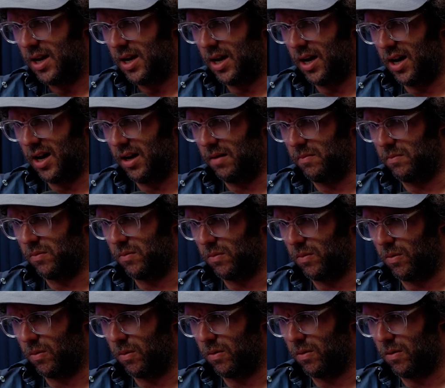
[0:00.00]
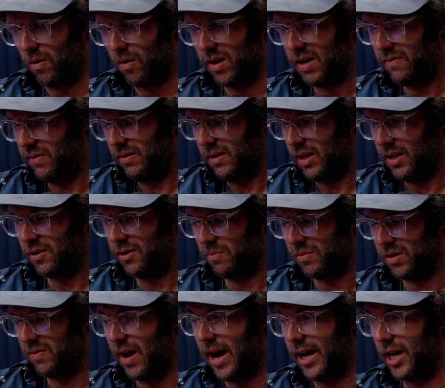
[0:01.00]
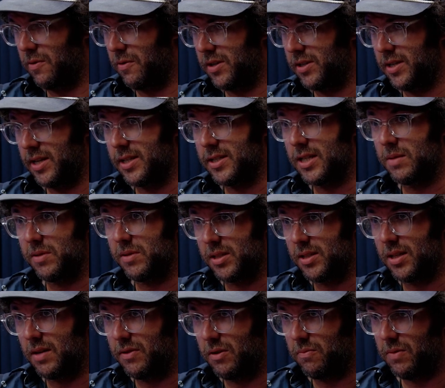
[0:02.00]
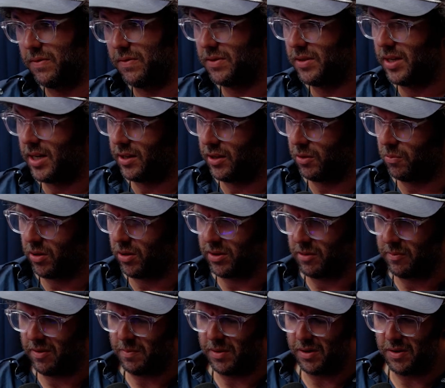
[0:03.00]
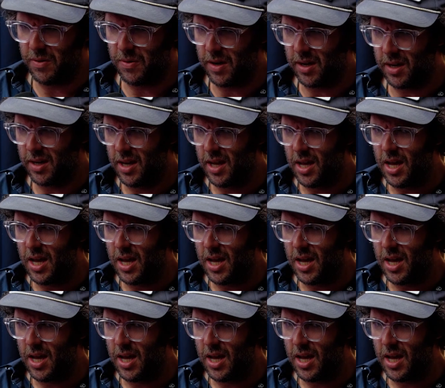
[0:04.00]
or even in terms of accuracy and some of the stuff that we've seen in the work that we've been doing.